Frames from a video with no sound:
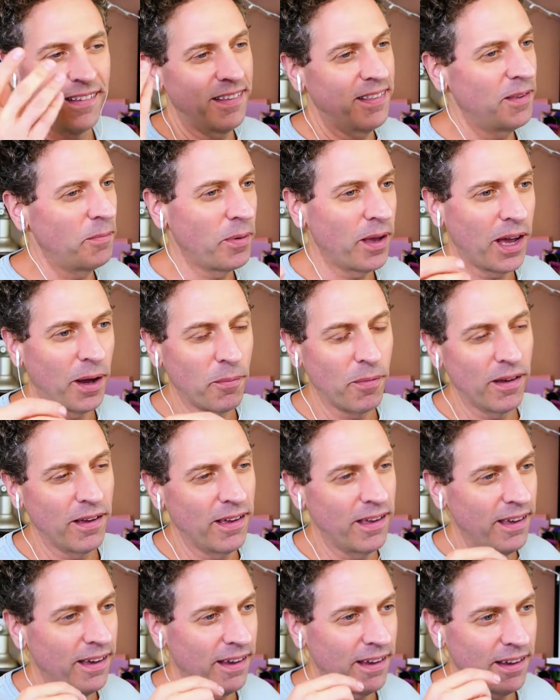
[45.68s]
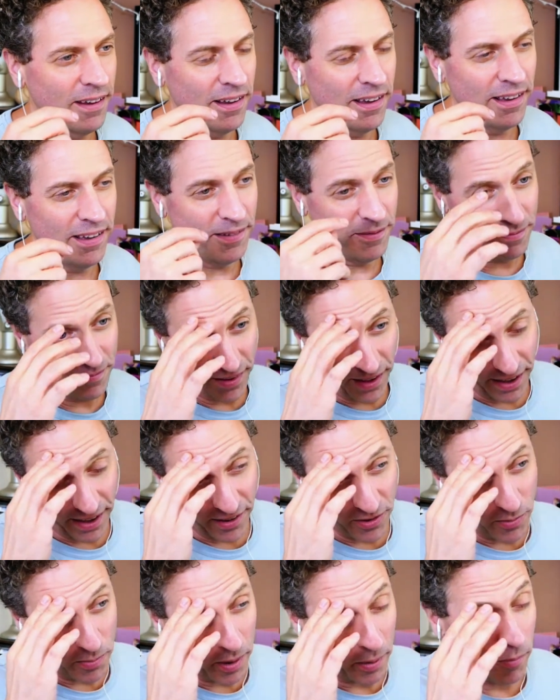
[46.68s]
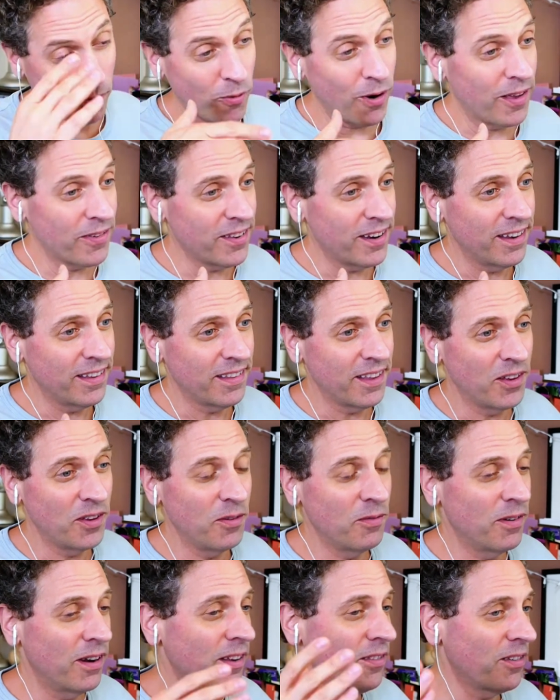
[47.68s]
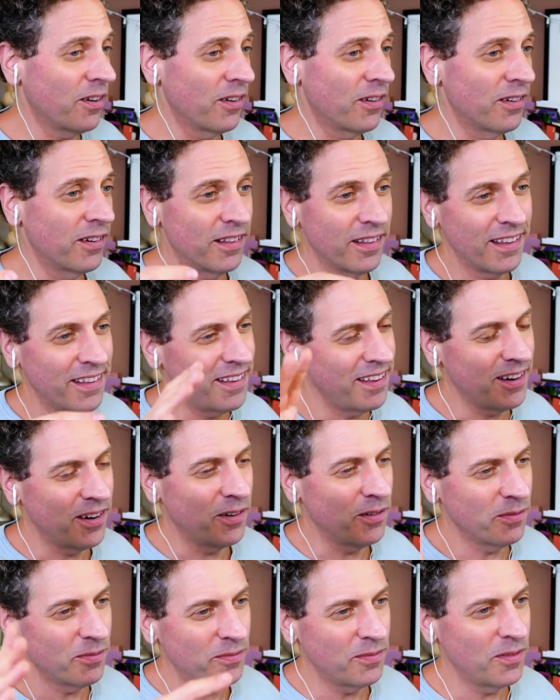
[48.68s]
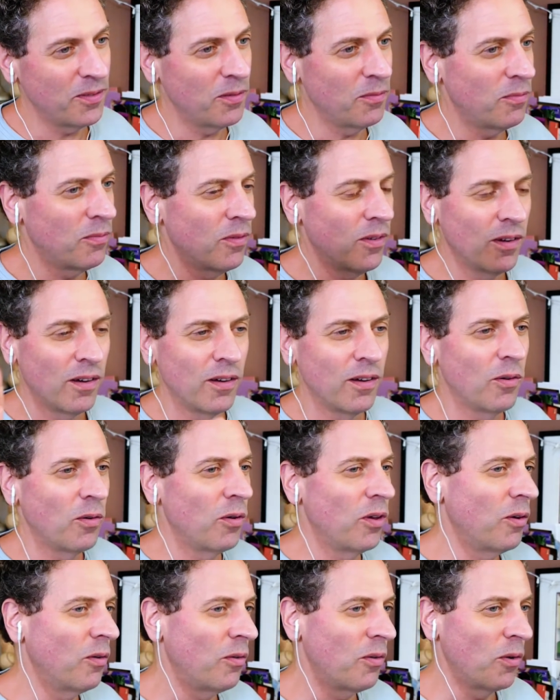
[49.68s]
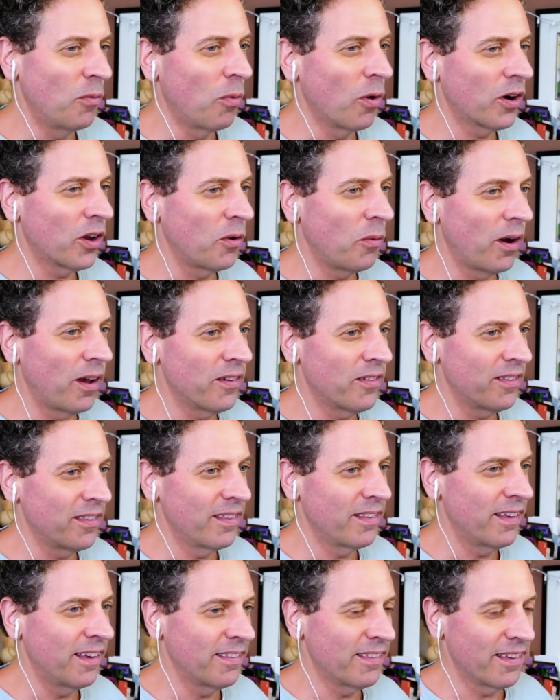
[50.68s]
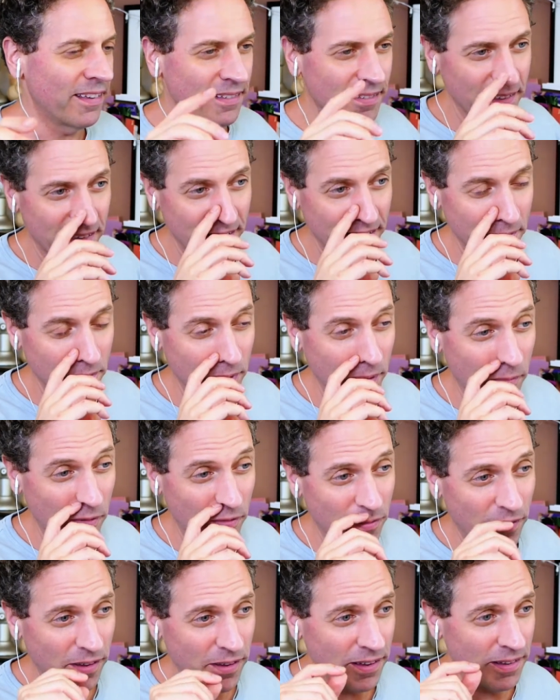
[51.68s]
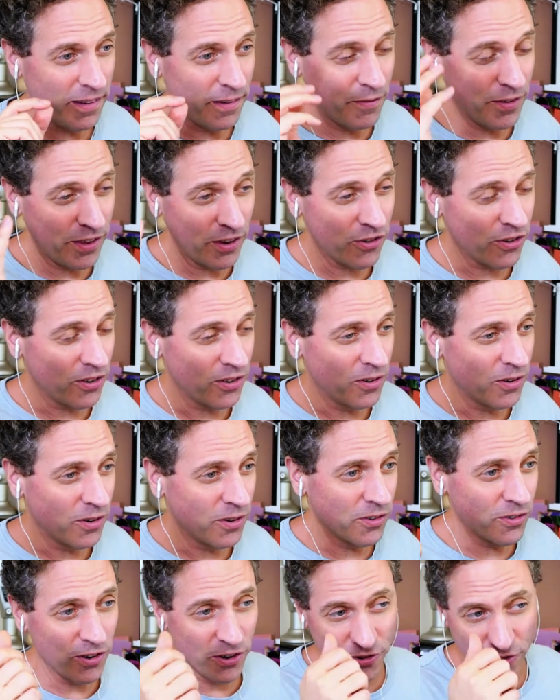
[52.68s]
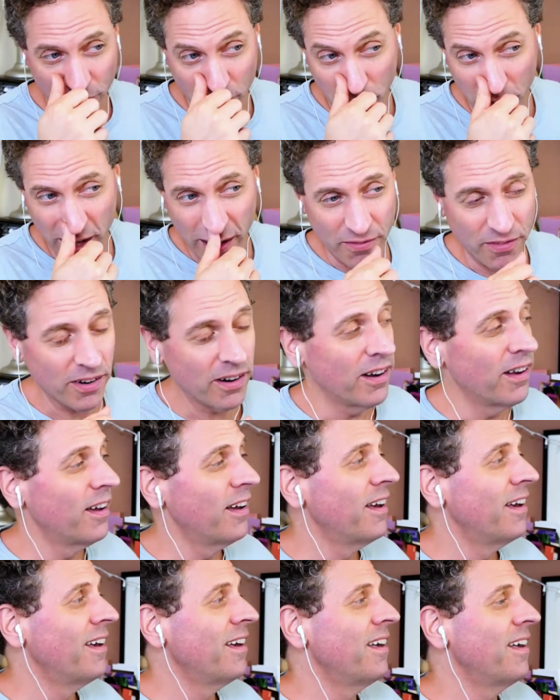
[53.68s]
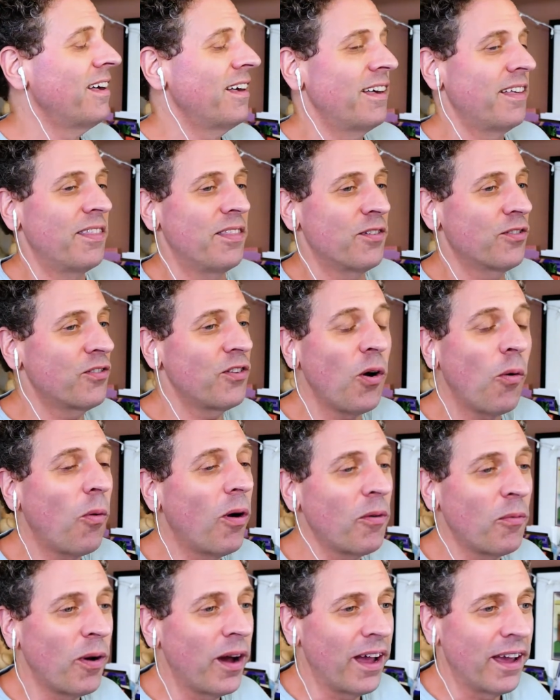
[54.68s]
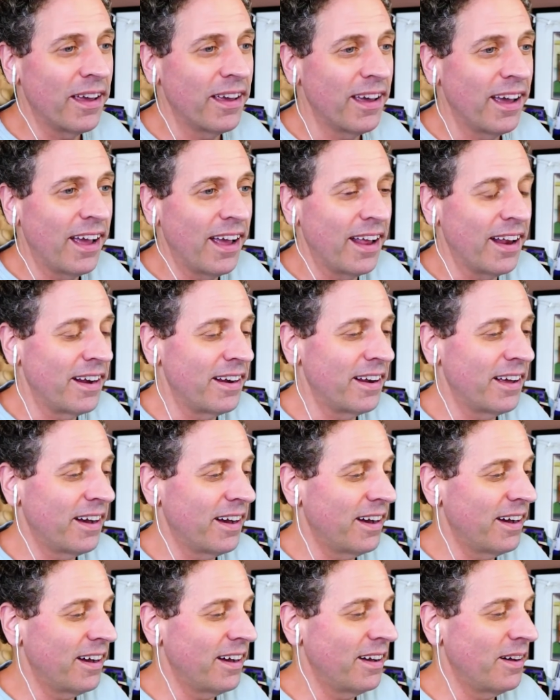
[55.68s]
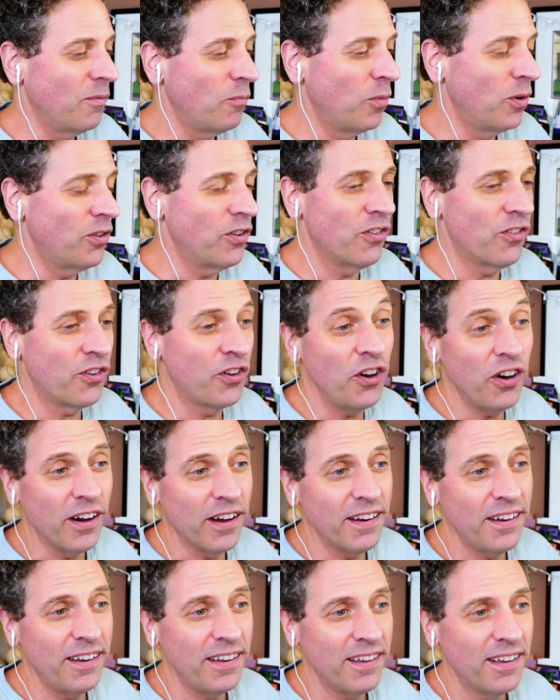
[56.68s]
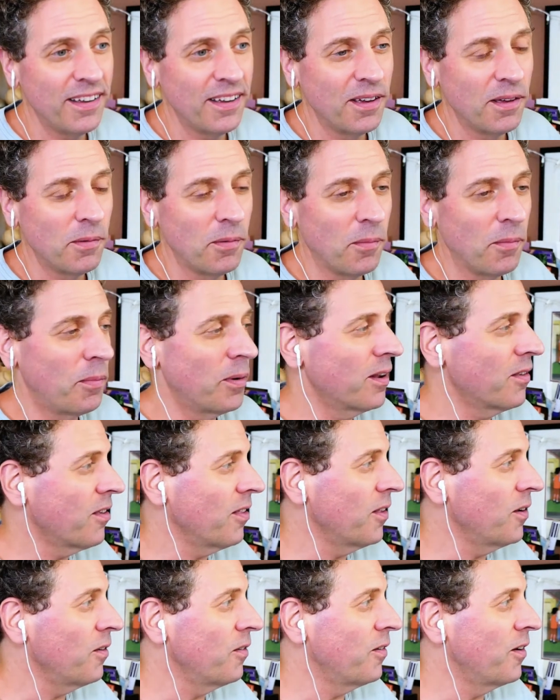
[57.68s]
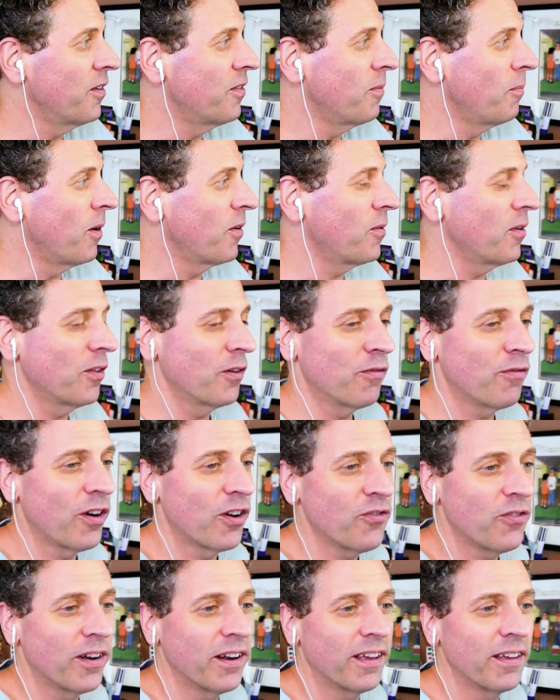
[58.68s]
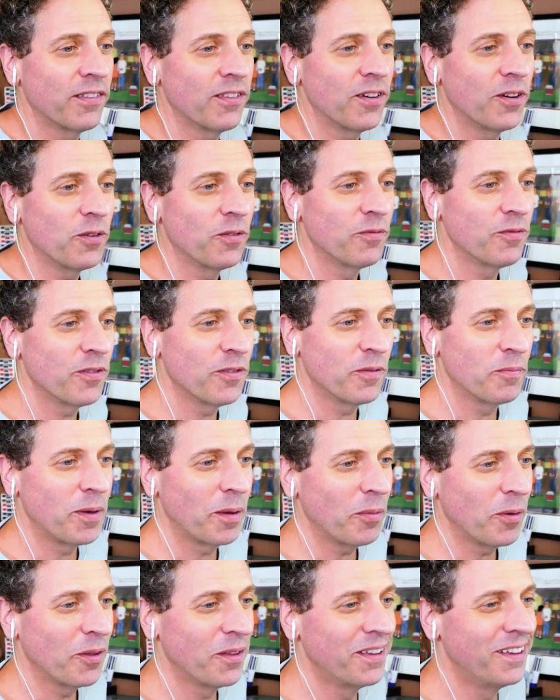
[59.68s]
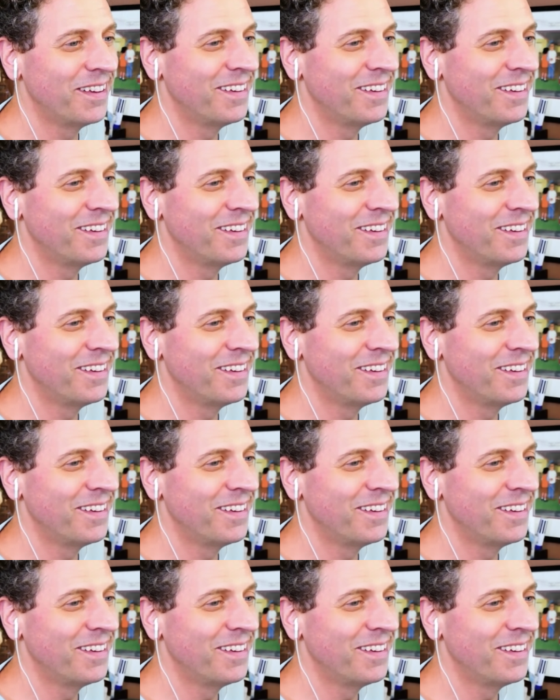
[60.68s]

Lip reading: you become a resident and you an intern. And then, you know, you work your way as a physician or a surgeon or whatever. There's no one way, and which is good, but it must be a little frustrating too for people.